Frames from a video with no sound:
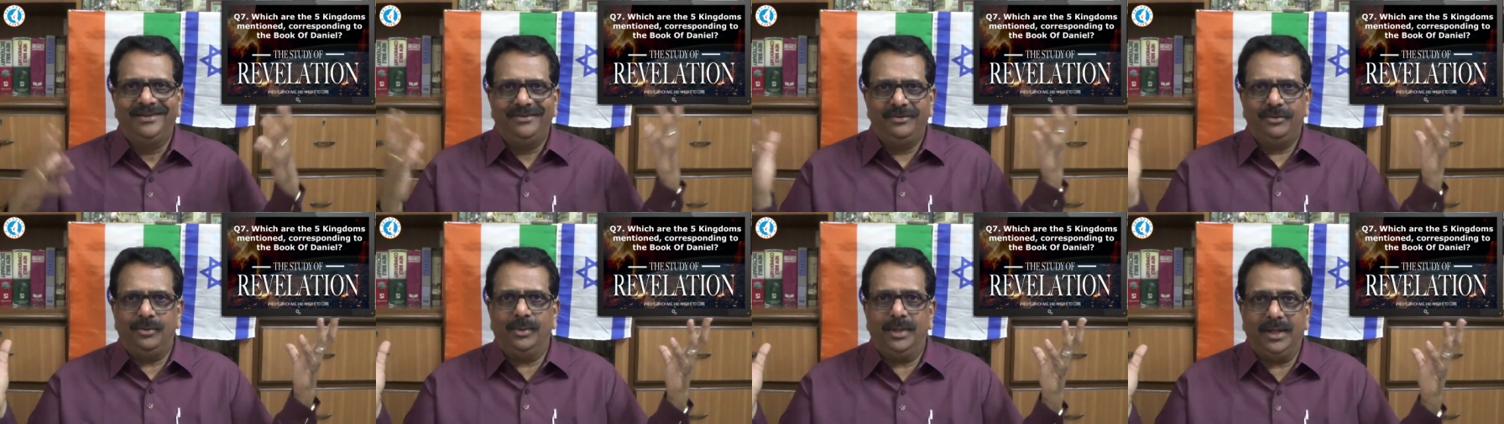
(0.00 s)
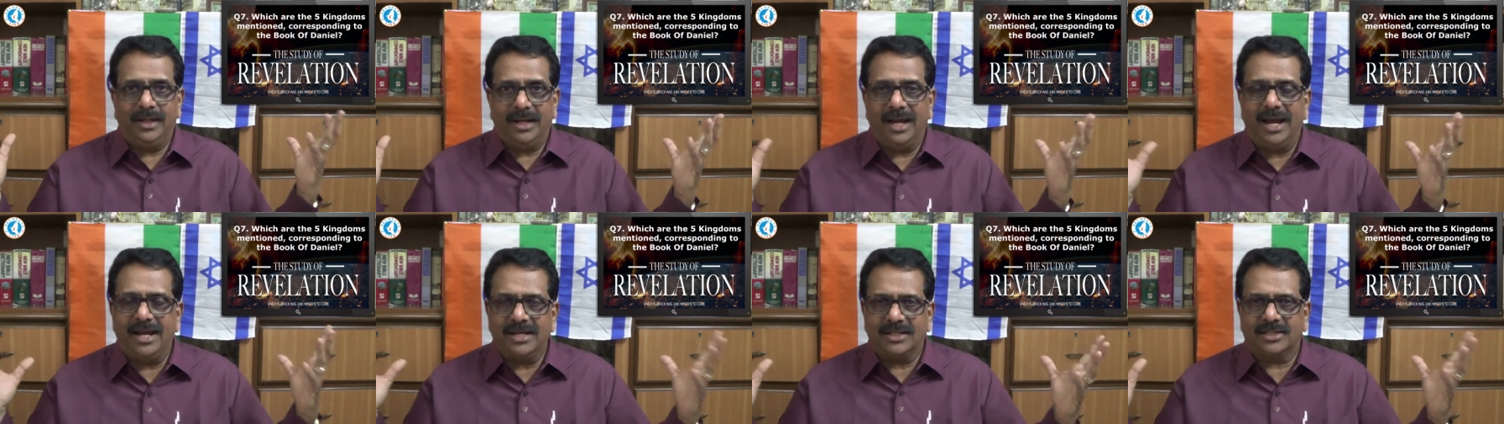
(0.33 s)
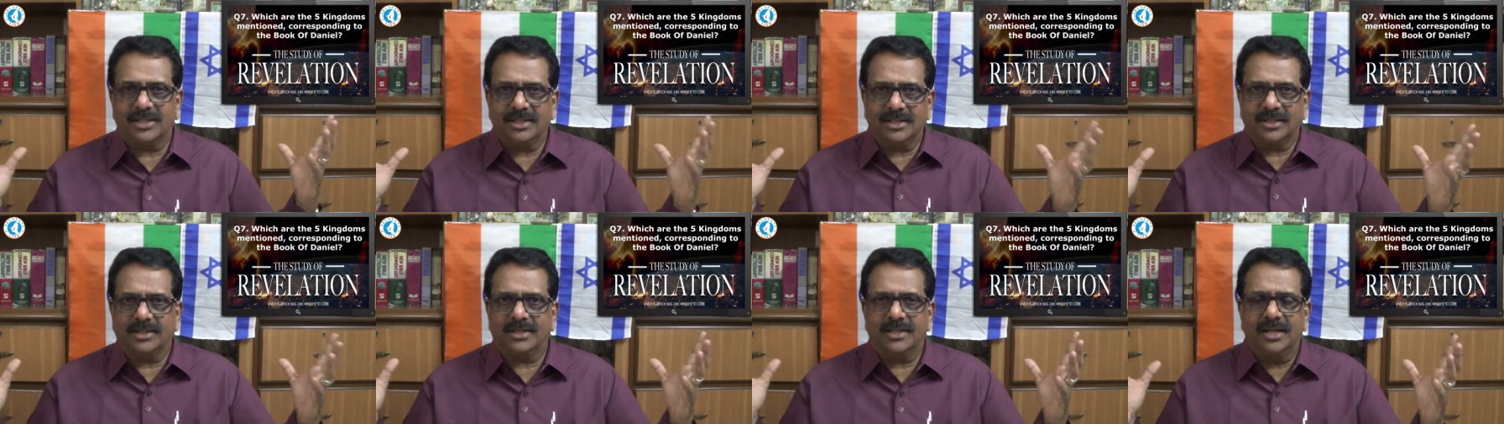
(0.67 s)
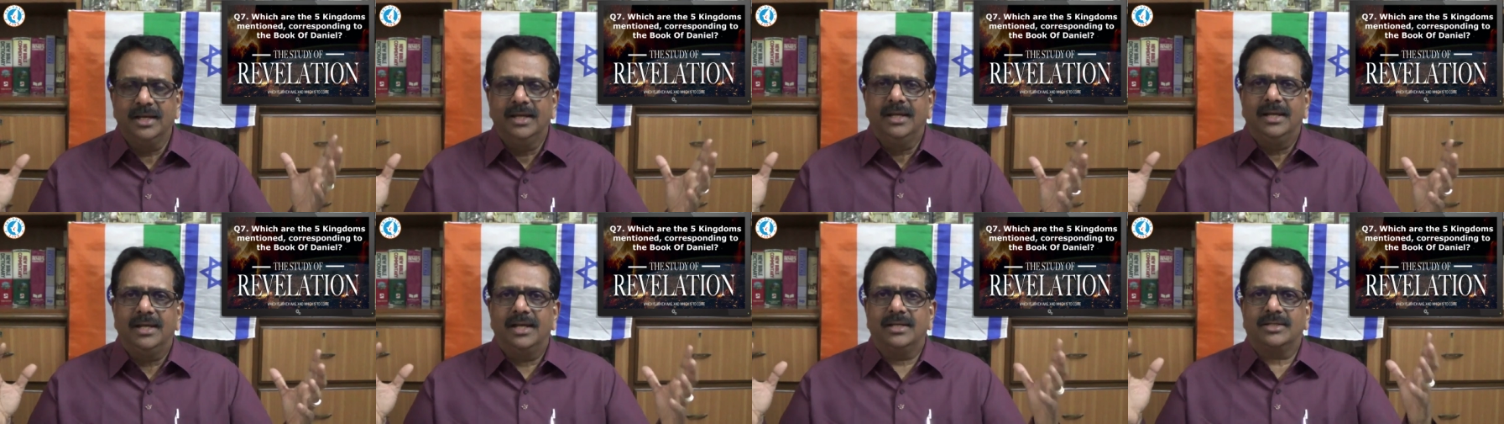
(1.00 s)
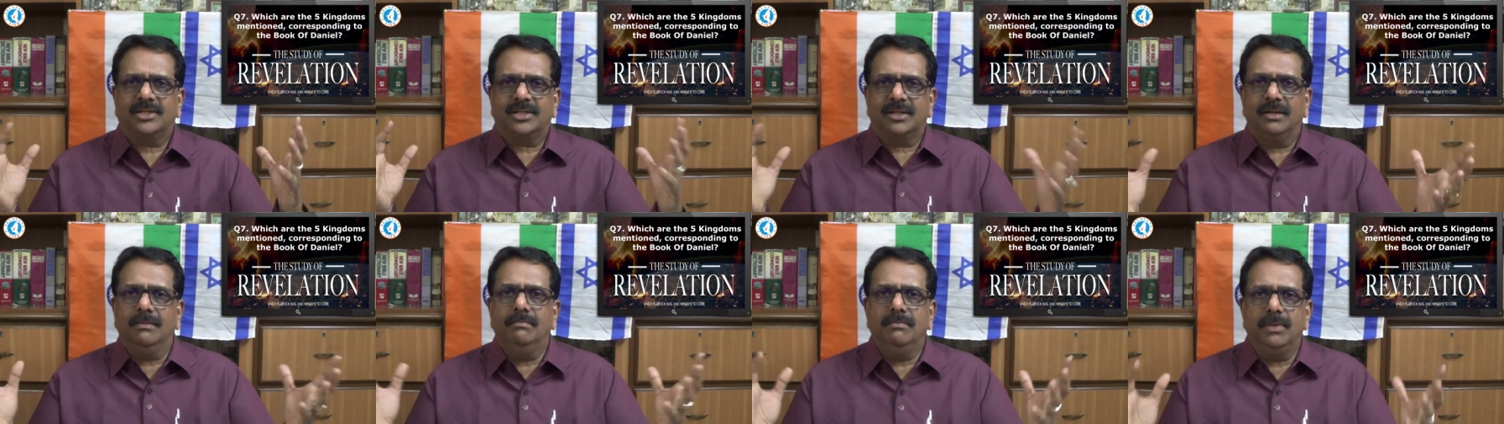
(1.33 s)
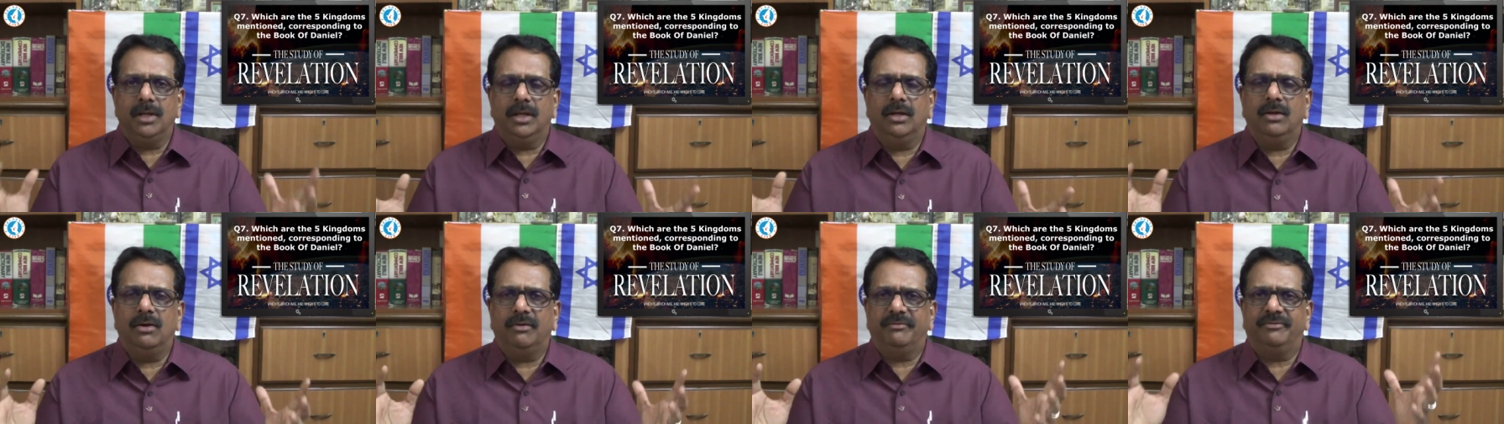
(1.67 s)
where as a
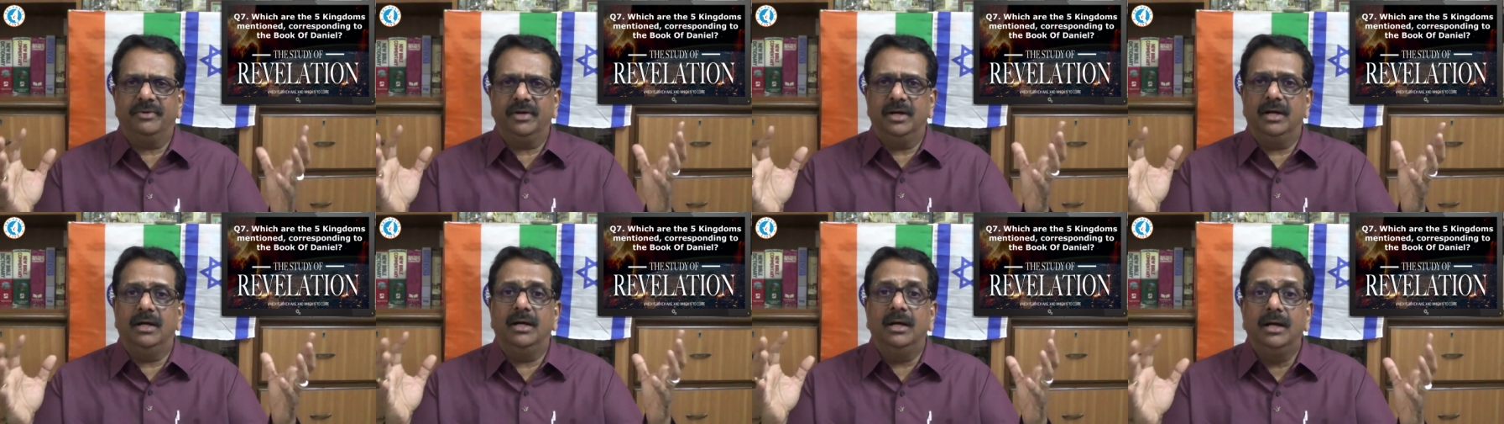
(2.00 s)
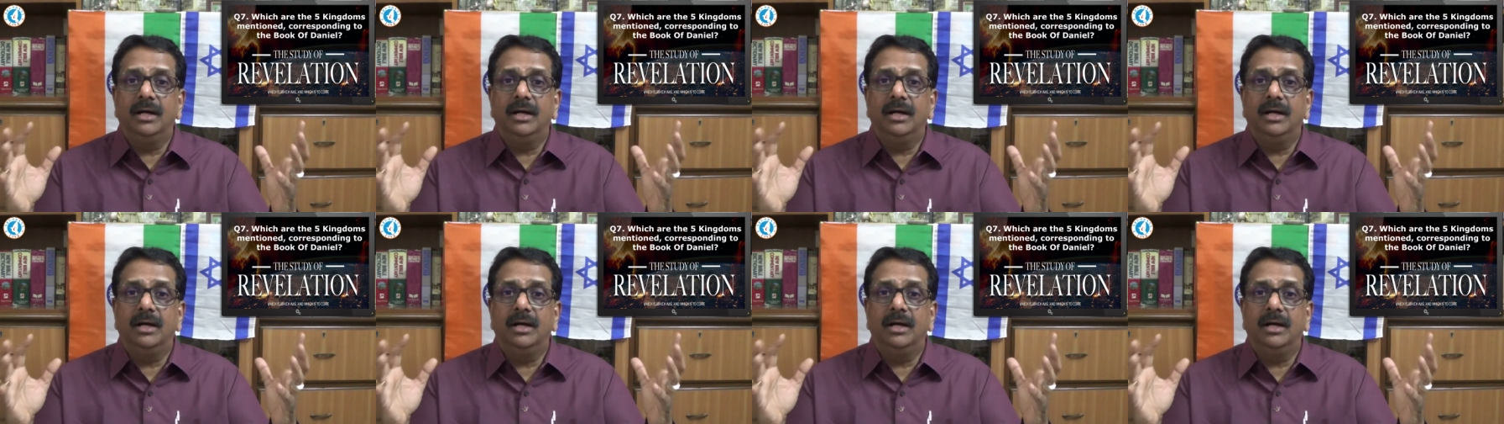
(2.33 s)
symbol of a